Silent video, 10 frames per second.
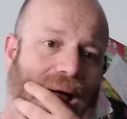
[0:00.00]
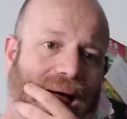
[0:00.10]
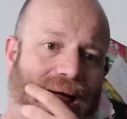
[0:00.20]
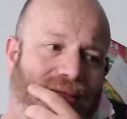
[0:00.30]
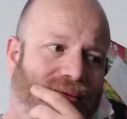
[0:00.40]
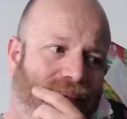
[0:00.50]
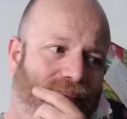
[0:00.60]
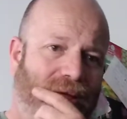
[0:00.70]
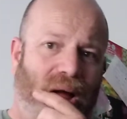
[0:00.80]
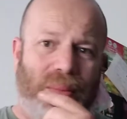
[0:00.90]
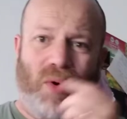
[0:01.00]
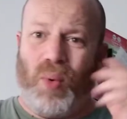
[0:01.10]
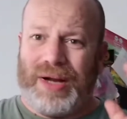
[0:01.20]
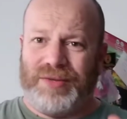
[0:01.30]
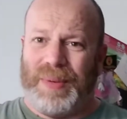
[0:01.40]
And I'm
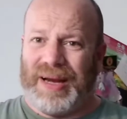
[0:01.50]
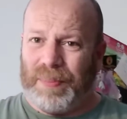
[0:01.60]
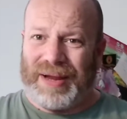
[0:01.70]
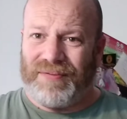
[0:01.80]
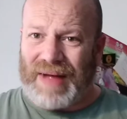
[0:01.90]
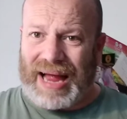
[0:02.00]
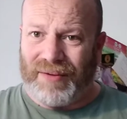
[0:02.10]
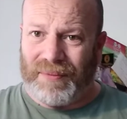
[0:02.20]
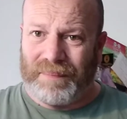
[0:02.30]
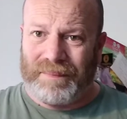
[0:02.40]
always been a big fan of them